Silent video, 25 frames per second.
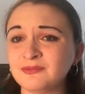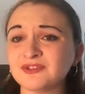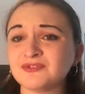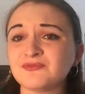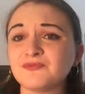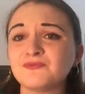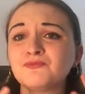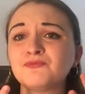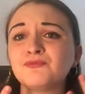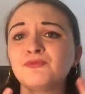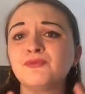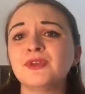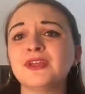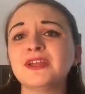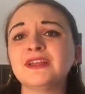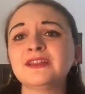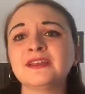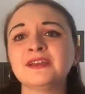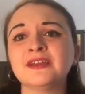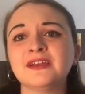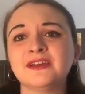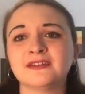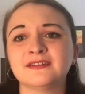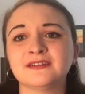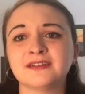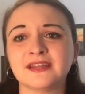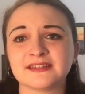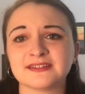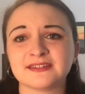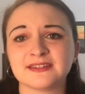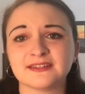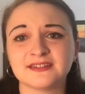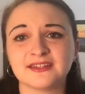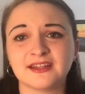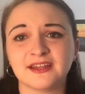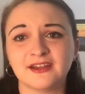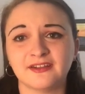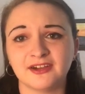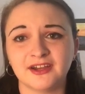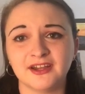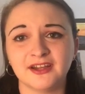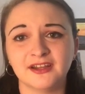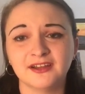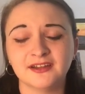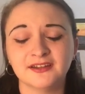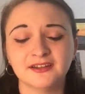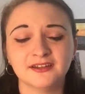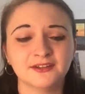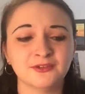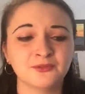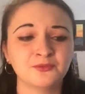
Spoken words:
was really unnecessary.